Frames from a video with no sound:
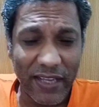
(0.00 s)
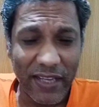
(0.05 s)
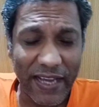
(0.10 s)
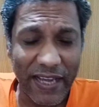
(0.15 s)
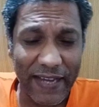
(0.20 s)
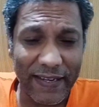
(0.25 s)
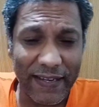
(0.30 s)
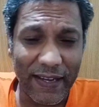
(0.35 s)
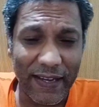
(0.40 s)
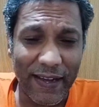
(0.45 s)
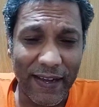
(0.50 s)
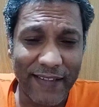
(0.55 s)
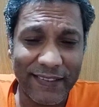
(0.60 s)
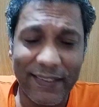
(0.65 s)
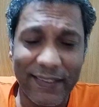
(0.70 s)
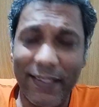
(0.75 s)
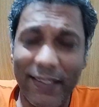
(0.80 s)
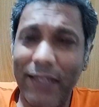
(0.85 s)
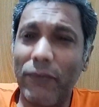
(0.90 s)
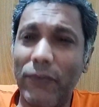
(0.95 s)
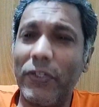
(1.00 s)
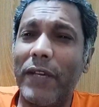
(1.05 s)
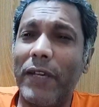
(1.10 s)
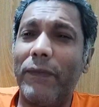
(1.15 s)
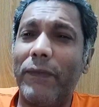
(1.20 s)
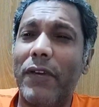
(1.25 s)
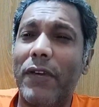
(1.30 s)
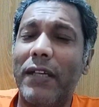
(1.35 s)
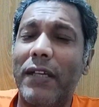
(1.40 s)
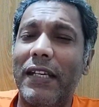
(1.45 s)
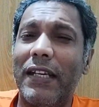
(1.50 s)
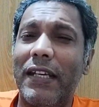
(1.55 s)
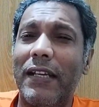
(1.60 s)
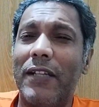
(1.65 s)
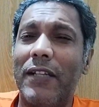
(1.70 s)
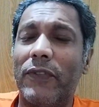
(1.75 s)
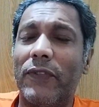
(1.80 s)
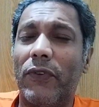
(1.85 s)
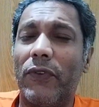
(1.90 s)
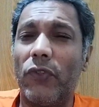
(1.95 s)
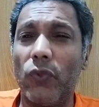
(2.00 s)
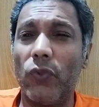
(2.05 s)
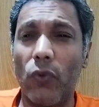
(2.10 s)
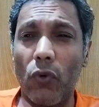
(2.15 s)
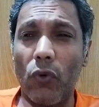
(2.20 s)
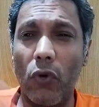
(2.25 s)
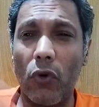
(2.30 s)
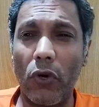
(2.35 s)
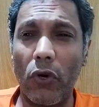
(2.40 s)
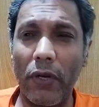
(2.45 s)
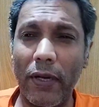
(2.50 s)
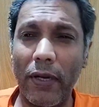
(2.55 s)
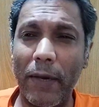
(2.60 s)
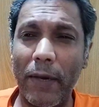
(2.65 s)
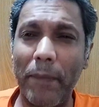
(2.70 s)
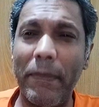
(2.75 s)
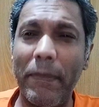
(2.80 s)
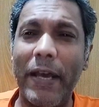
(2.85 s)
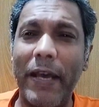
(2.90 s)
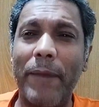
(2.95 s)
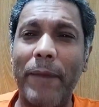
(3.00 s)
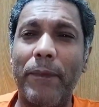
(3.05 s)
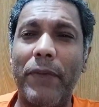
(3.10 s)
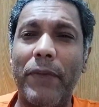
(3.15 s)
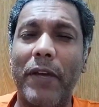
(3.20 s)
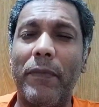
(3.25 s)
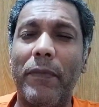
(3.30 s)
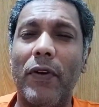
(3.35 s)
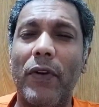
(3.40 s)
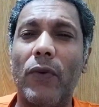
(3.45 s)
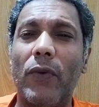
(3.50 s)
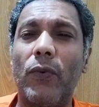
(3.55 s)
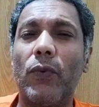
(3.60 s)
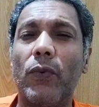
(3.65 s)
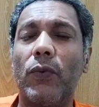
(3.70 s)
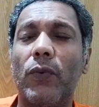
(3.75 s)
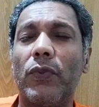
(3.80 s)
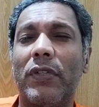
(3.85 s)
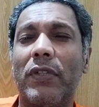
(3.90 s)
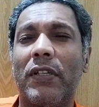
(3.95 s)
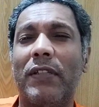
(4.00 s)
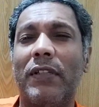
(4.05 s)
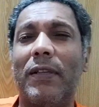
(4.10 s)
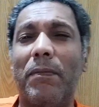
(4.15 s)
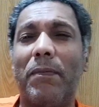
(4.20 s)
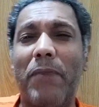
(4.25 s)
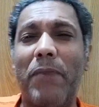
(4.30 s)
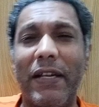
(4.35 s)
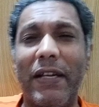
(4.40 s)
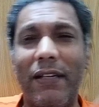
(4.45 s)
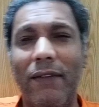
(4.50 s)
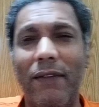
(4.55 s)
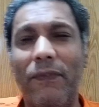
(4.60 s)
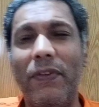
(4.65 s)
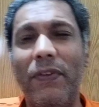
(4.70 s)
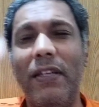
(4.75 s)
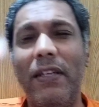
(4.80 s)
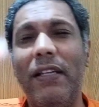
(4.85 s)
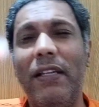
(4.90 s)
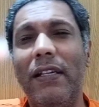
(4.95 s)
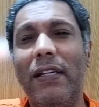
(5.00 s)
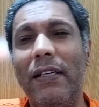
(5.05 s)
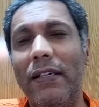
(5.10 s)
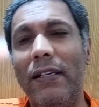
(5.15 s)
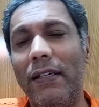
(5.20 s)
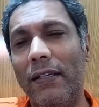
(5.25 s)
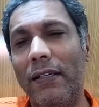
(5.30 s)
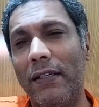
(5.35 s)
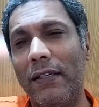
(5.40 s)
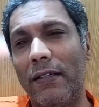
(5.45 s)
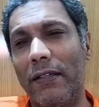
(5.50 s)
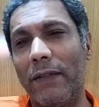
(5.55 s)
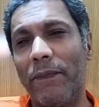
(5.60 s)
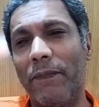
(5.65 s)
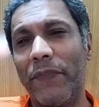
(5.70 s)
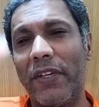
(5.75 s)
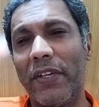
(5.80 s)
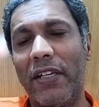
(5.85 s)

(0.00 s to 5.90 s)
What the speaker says: And lastly, we have details for you on a map about the battlefield